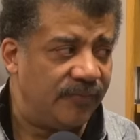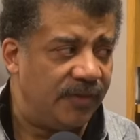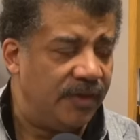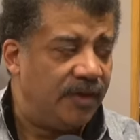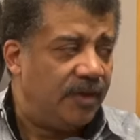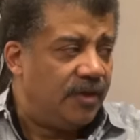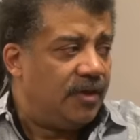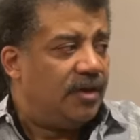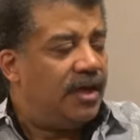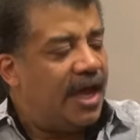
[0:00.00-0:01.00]
Interesting.
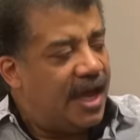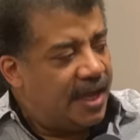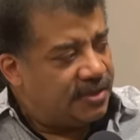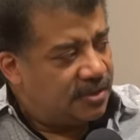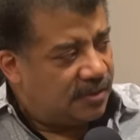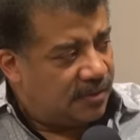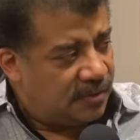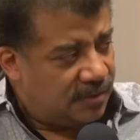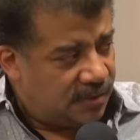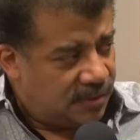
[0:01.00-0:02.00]
And
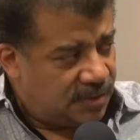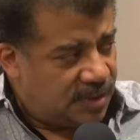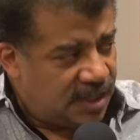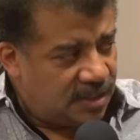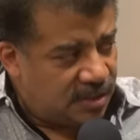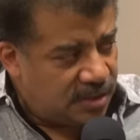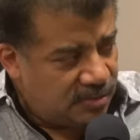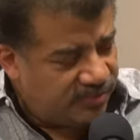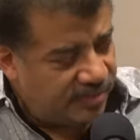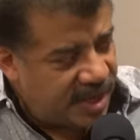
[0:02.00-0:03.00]
taking a
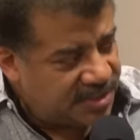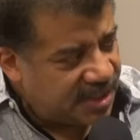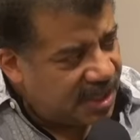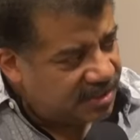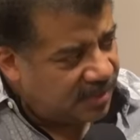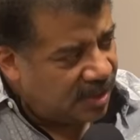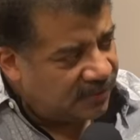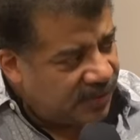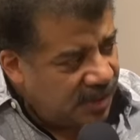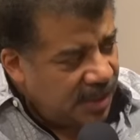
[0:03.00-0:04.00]
cue from Isaac
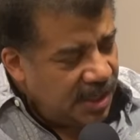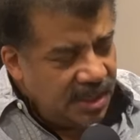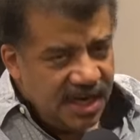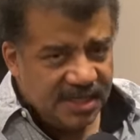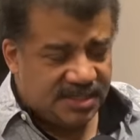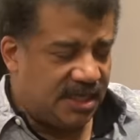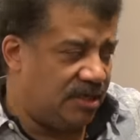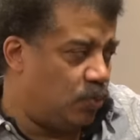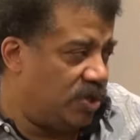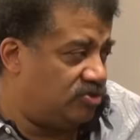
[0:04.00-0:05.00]
Asimov uh-huh. in an essay
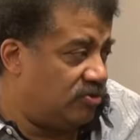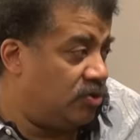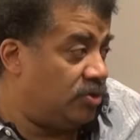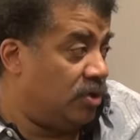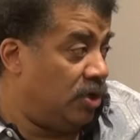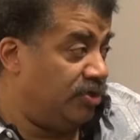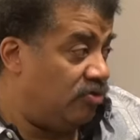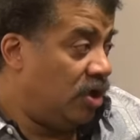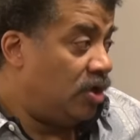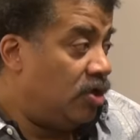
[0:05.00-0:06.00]
he once wrote called
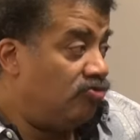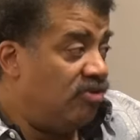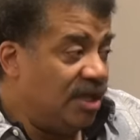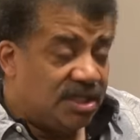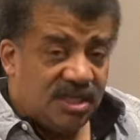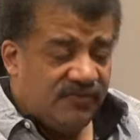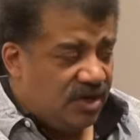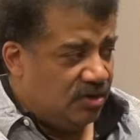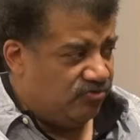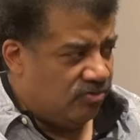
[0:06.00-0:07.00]
The
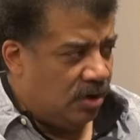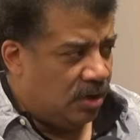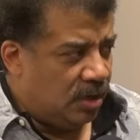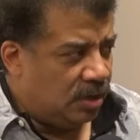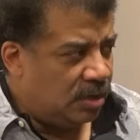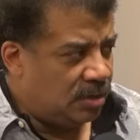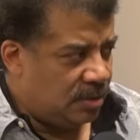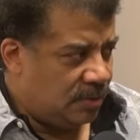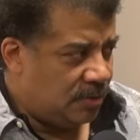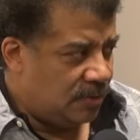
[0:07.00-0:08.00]
Relativity of Wrong.
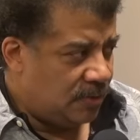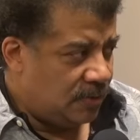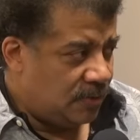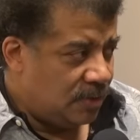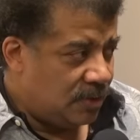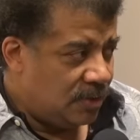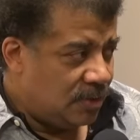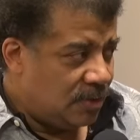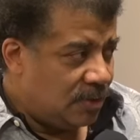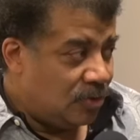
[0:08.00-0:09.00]
The
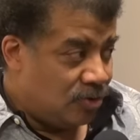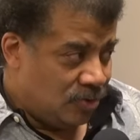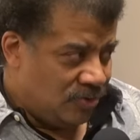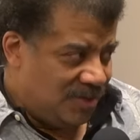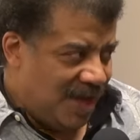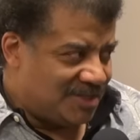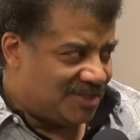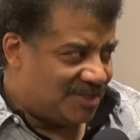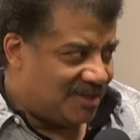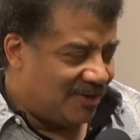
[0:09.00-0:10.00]
Relativity of Wrong.
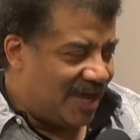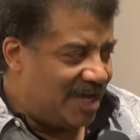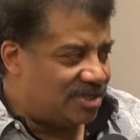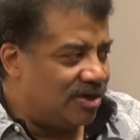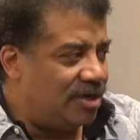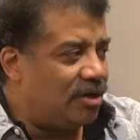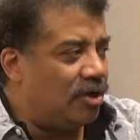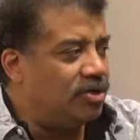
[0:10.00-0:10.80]
Yes. Okay, you know, so here you go.